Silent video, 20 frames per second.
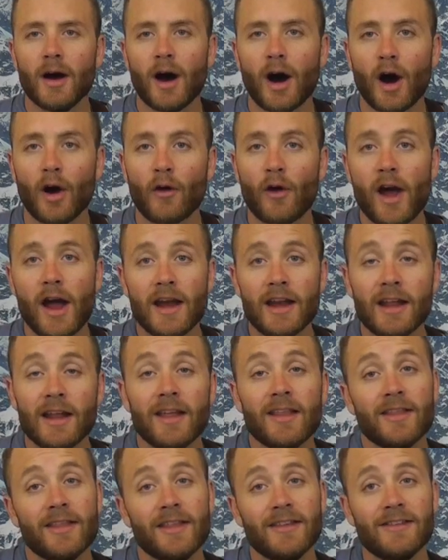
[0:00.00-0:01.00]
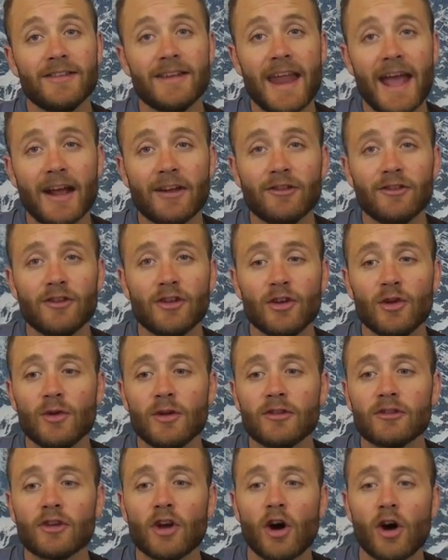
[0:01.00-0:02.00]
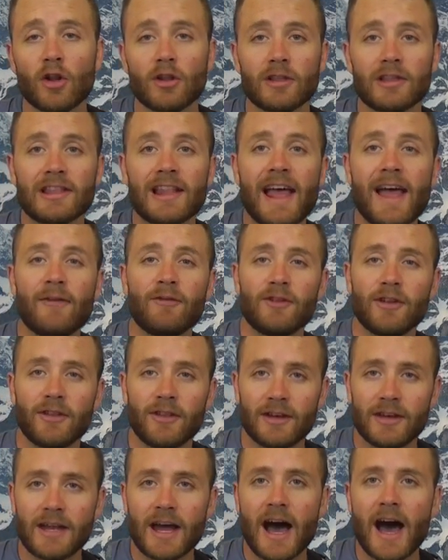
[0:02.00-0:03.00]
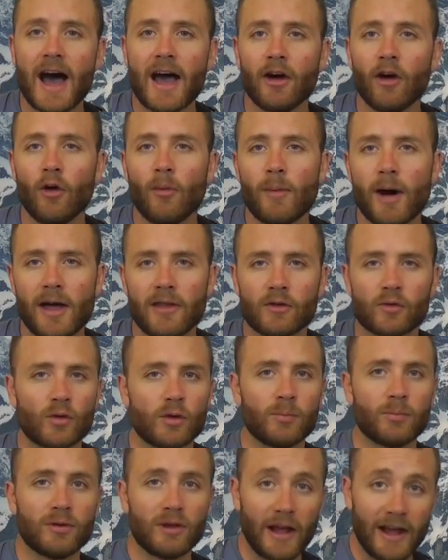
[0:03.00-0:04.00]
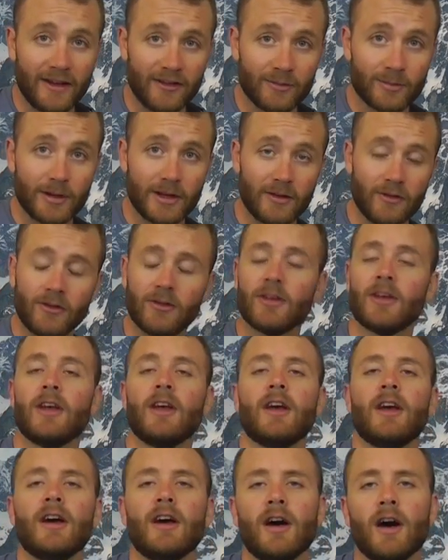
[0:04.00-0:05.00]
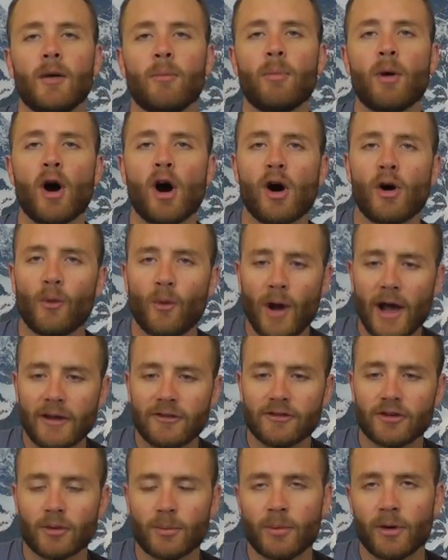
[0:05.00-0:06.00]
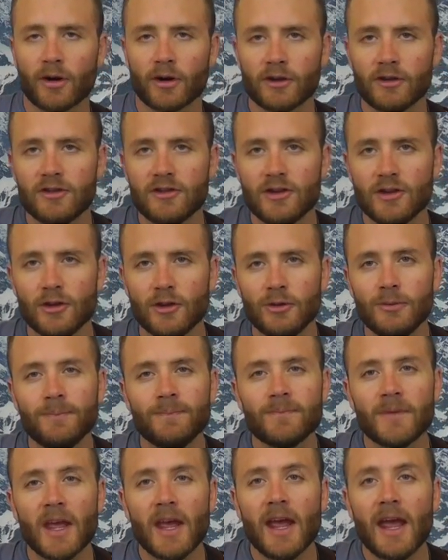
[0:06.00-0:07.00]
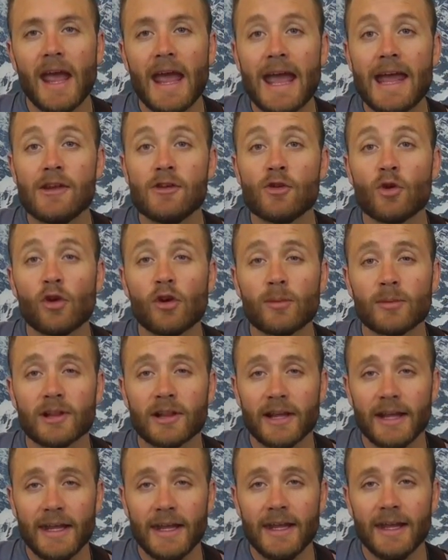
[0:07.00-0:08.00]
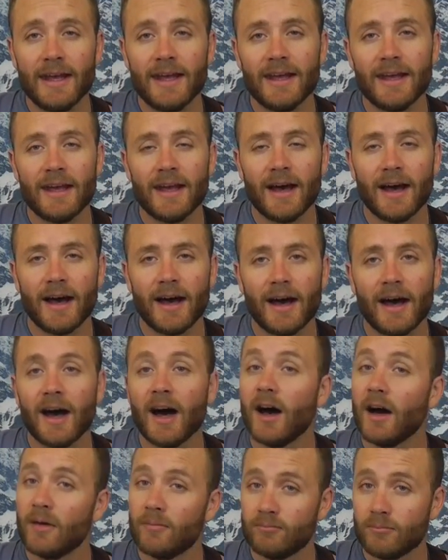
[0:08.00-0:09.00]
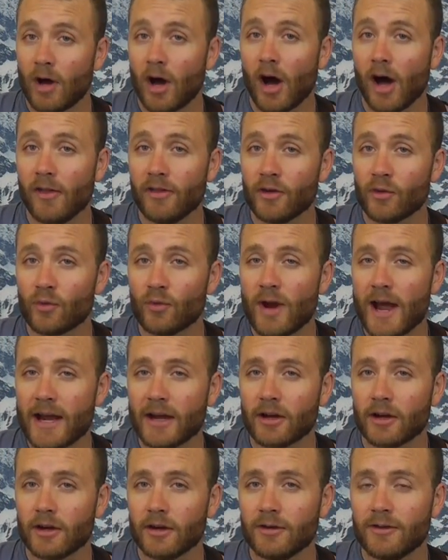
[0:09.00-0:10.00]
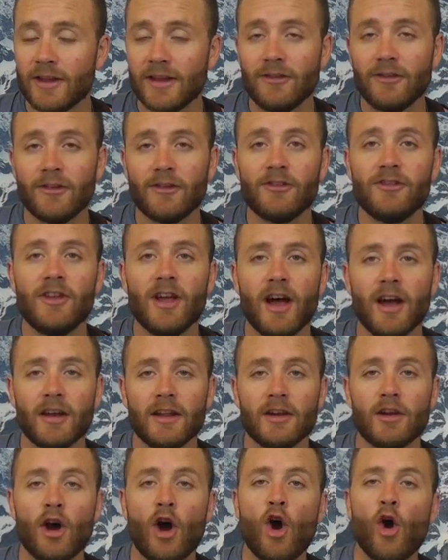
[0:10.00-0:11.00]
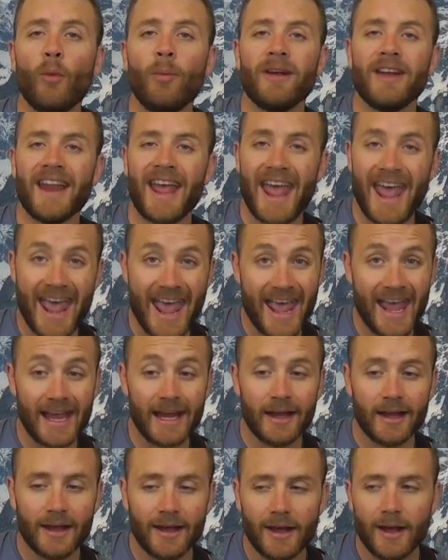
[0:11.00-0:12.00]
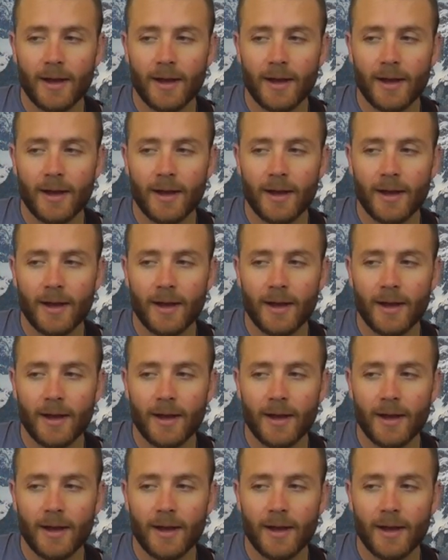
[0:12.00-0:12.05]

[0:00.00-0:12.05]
All right, this next tune is called Left of the Dial by the Replacements, a Paul Westerberg tune. And normally on the record, this is done in open A.